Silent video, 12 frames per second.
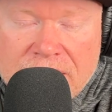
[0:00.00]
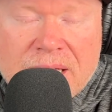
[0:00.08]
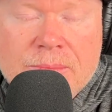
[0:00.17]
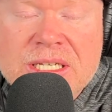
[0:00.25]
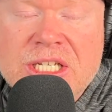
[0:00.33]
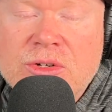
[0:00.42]
It
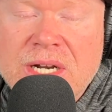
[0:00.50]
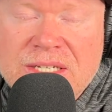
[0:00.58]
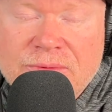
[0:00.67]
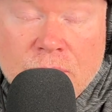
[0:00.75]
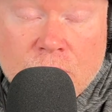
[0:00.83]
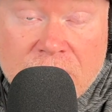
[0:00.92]
can be
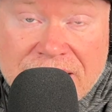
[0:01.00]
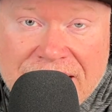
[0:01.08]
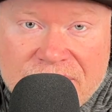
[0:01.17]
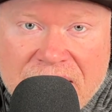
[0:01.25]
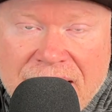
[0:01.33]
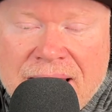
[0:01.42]
stressful, and we
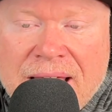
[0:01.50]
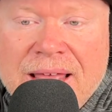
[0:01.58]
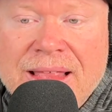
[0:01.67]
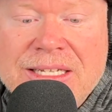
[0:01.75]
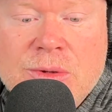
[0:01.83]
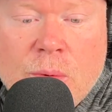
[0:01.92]
get that.
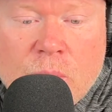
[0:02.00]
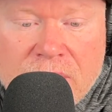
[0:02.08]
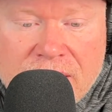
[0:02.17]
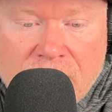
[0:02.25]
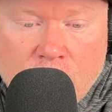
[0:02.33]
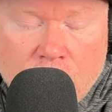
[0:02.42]
That's why
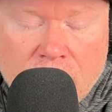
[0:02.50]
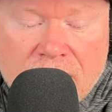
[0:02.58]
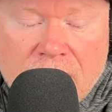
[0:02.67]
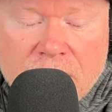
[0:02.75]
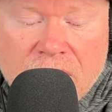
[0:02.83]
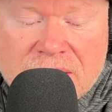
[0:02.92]
we want to
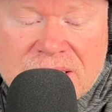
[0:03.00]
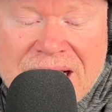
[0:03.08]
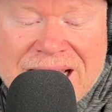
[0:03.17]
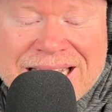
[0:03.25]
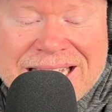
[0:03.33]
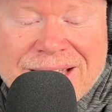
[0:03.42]
come
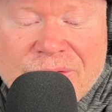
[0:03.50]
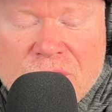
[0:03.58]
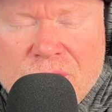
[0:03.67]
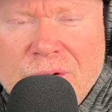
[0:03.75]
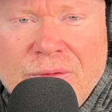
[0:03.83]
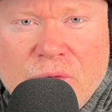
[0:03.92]
alongside and give
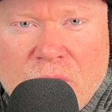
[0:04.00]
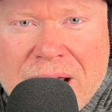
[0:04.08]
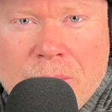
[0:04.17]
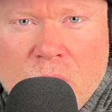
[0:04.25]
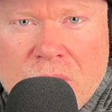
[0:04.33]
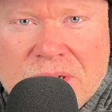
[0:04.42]
good
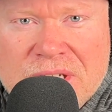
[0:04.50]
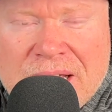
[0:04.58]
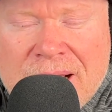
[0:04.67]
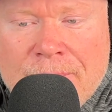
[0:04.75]
frameworks